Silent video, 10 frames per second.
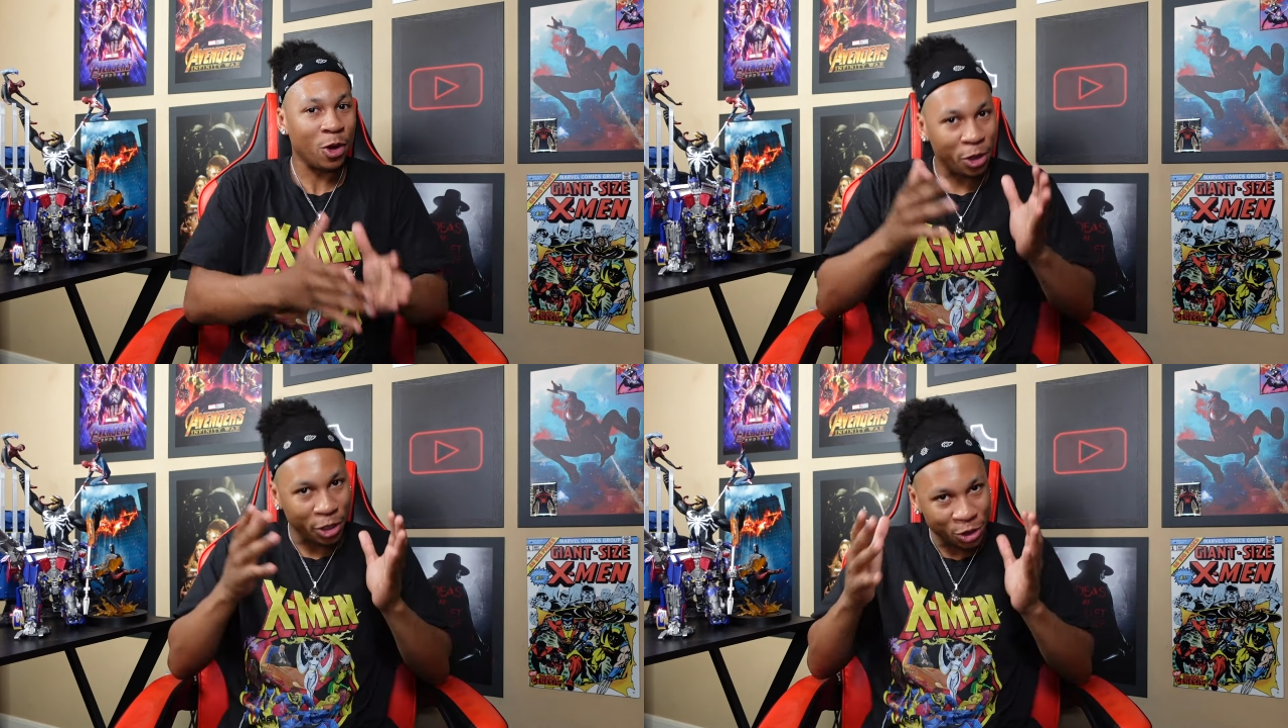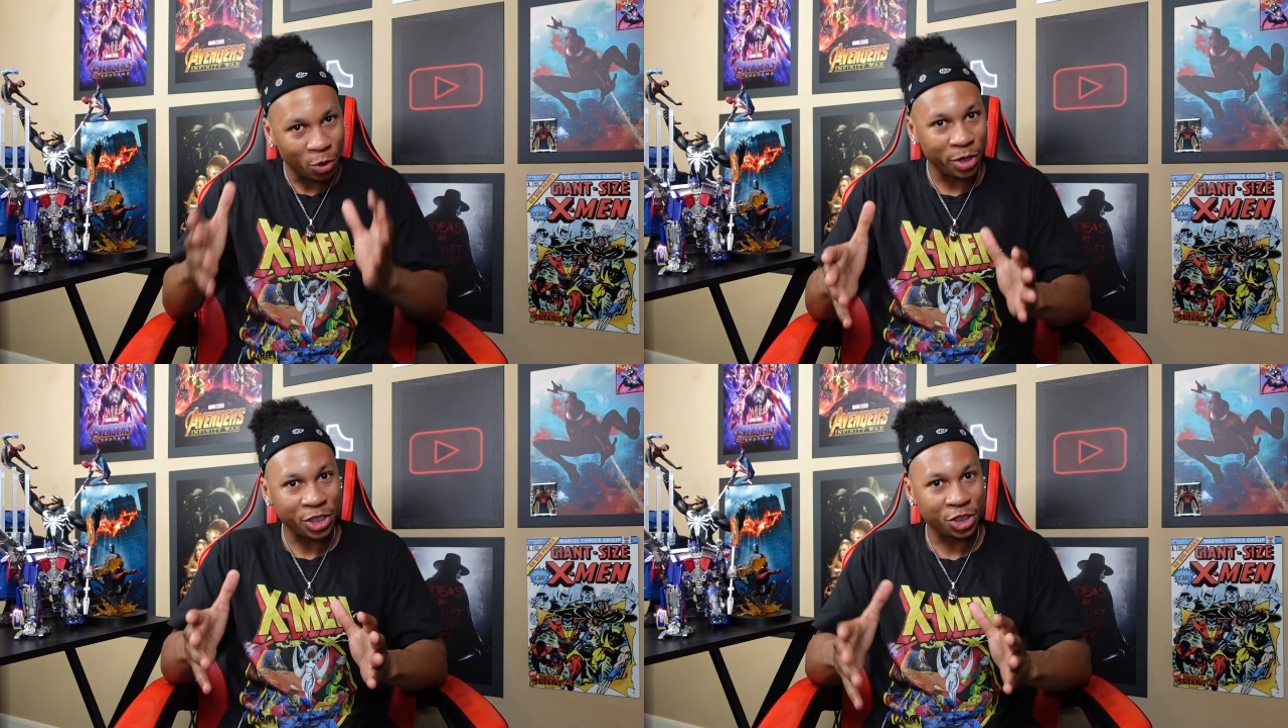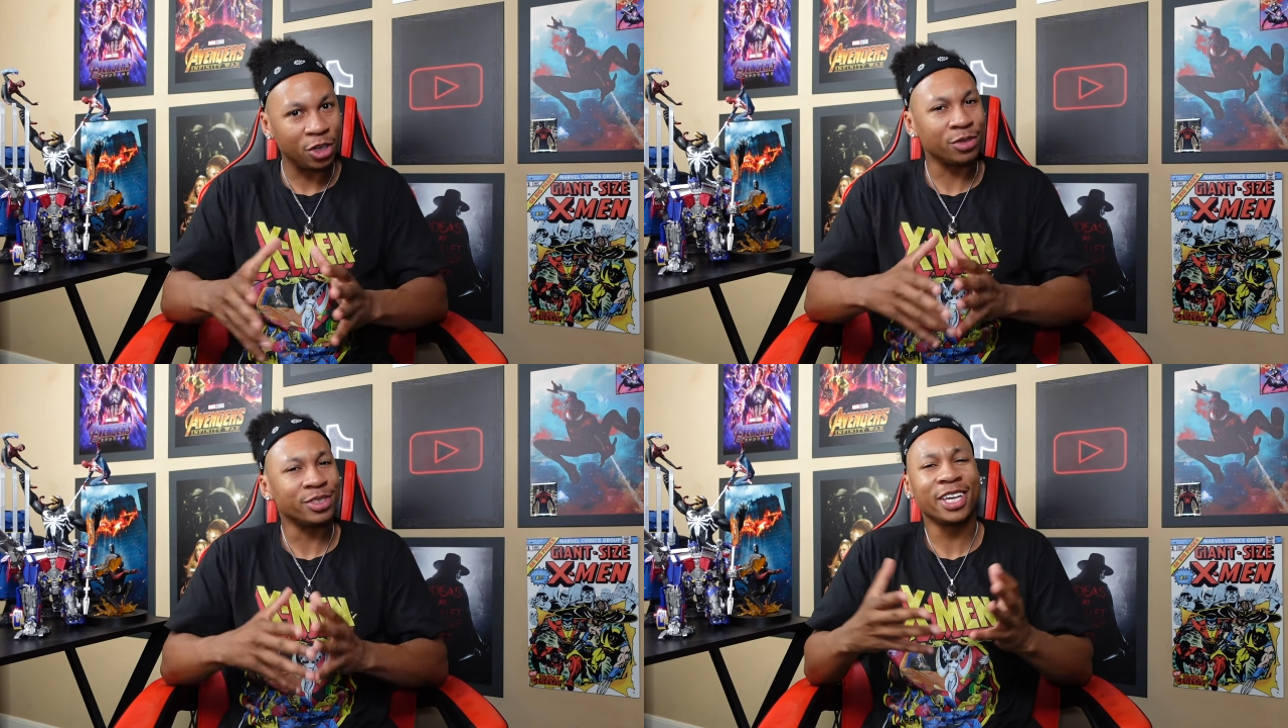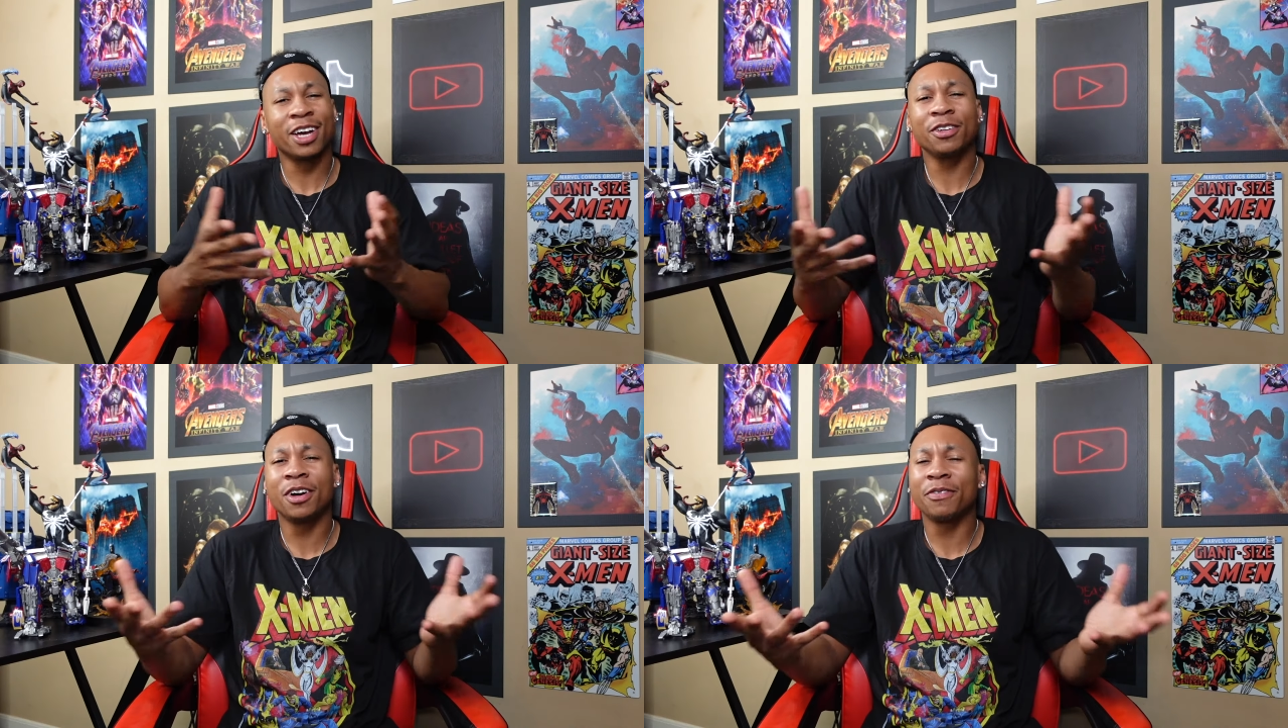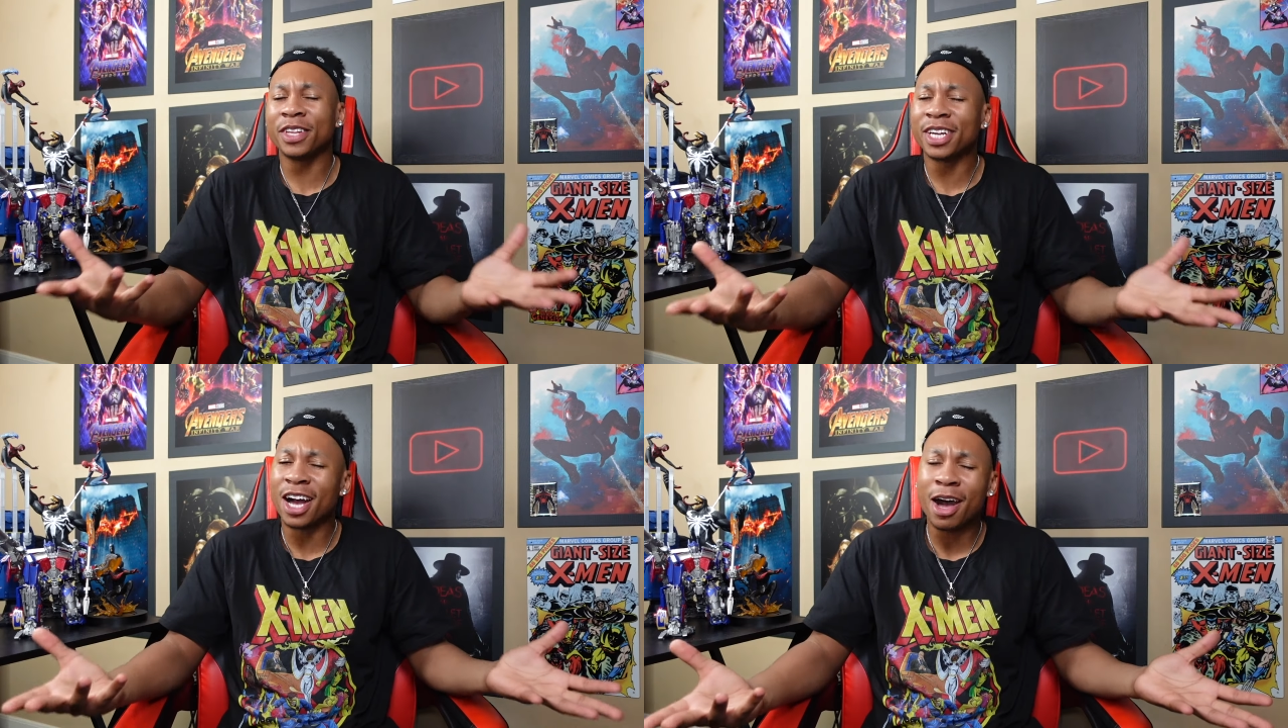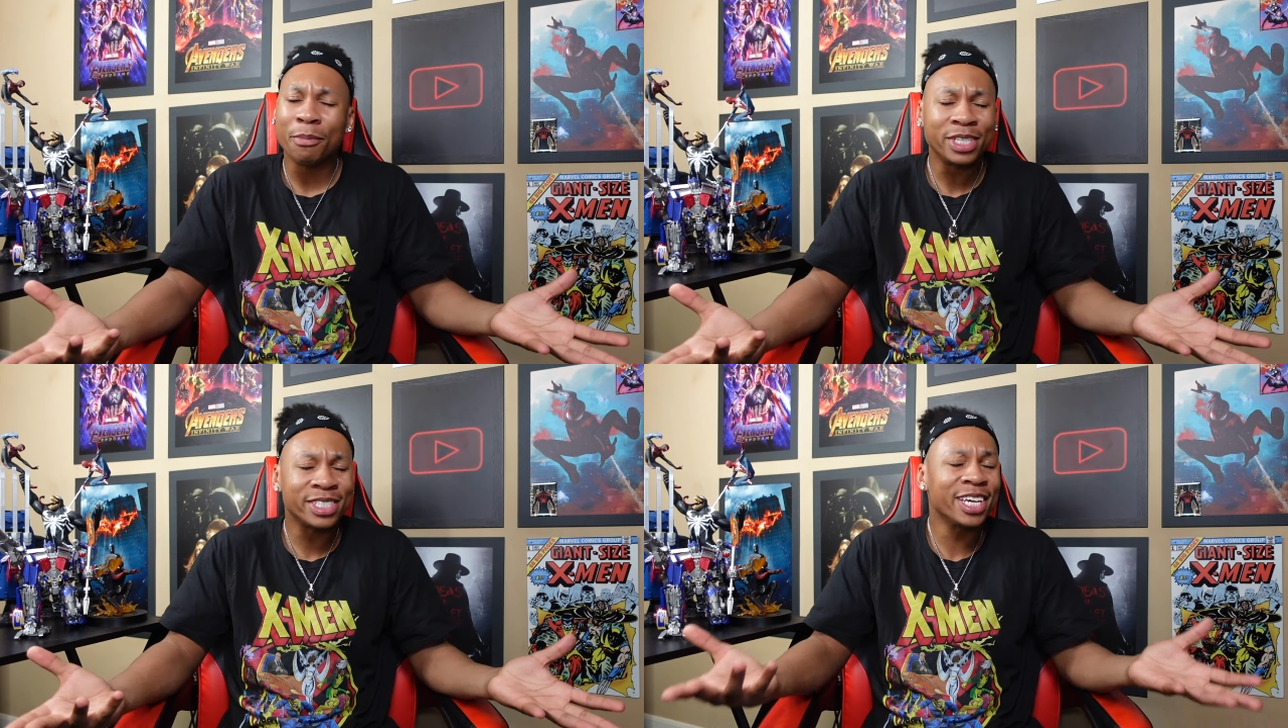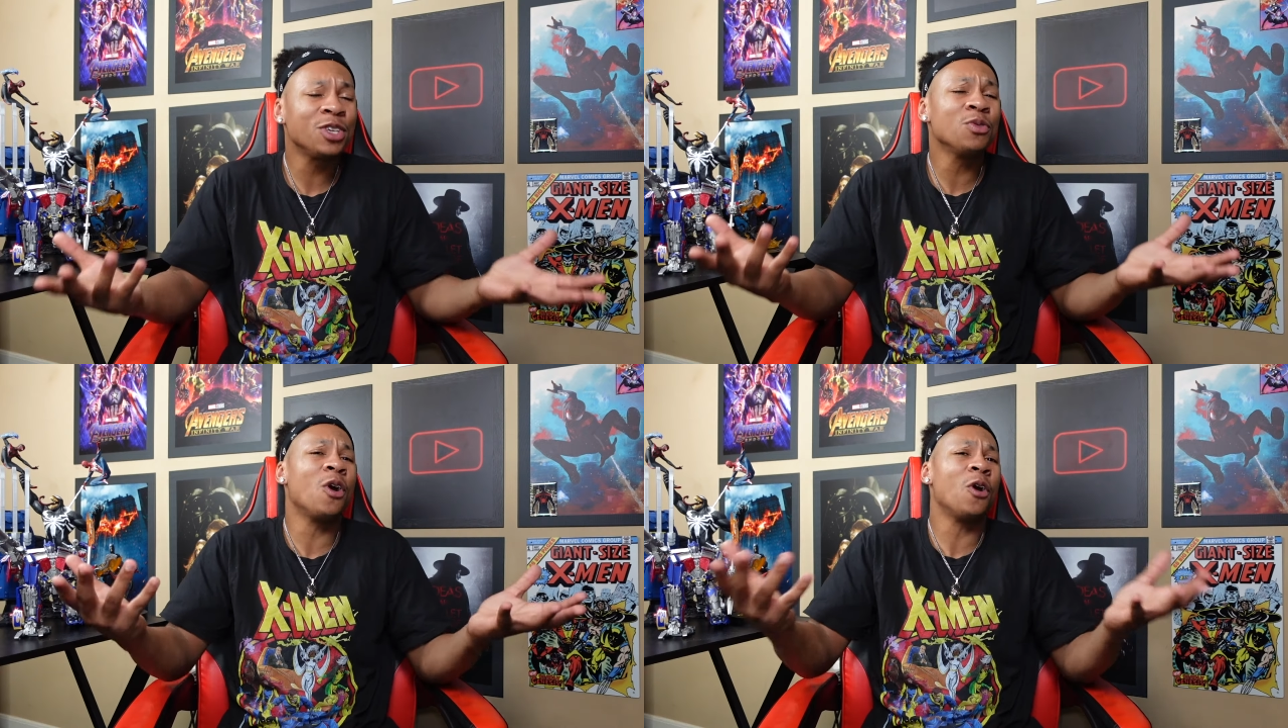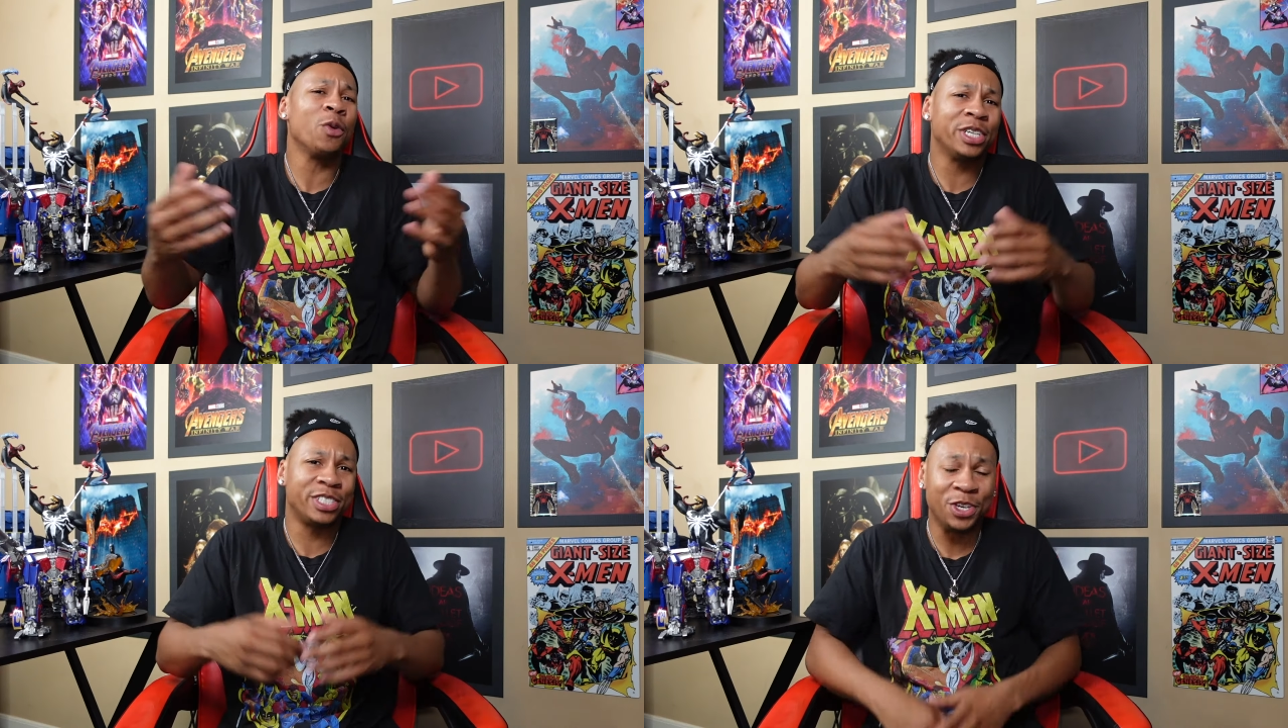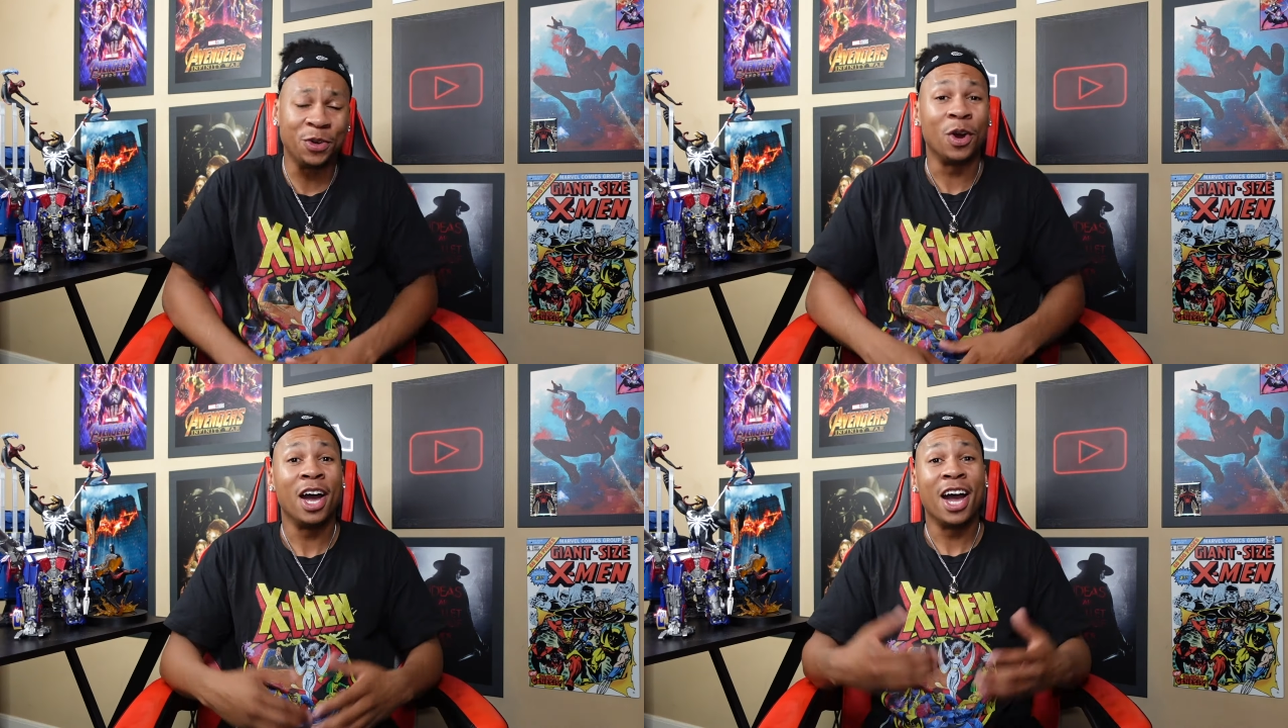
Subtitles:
Are you enjoying the show? Sound off in the comments like you always do.